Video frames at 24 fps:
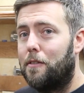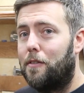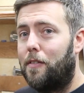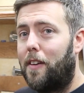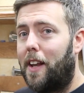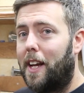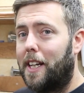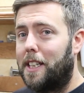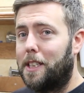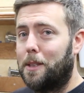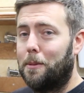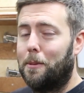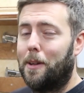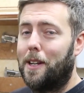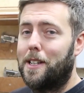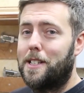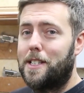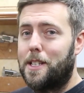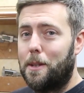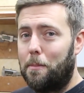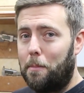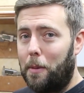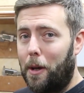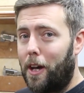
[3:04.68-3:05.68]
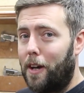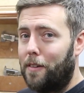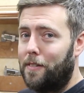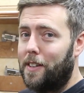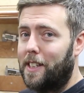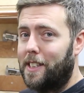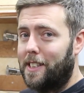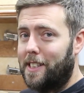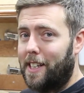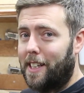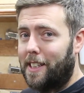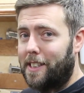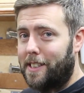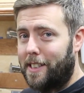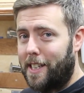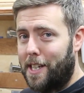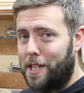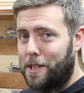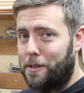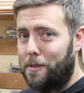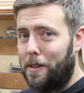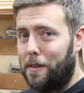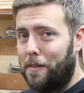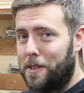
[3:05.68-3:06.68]
and flexible, it's the perfect
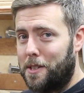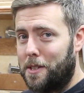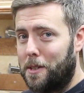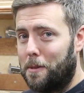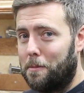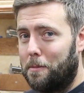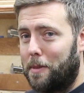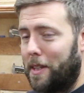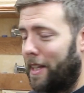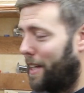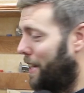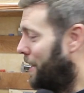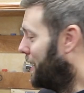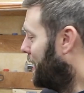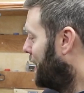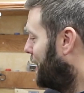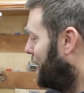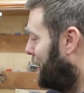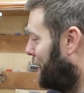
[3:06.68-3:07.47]
accessory for something